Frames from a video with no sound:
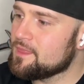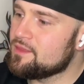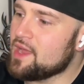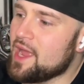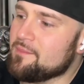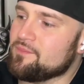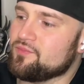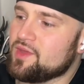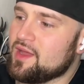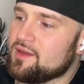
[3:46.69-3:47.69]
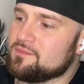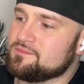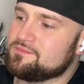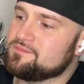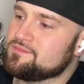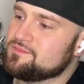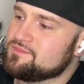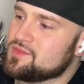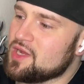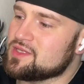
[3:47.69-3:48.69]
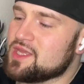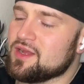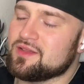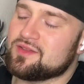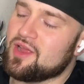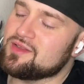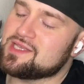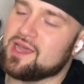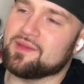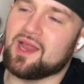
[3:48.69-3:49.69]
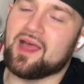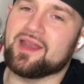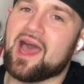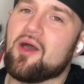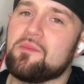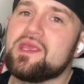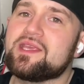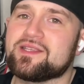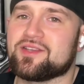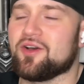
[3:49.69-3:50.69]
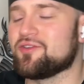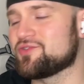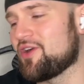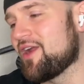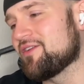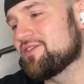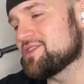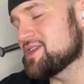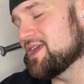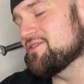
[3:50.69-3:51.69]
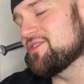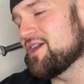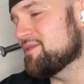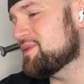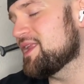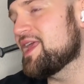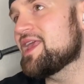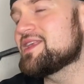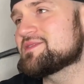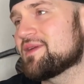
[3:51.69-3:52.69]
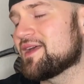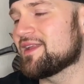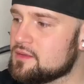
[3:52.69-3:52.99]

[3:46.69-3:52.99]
Damn, that, Don't tell me, like, now Amiga's got a drive or something to ride. Please, man.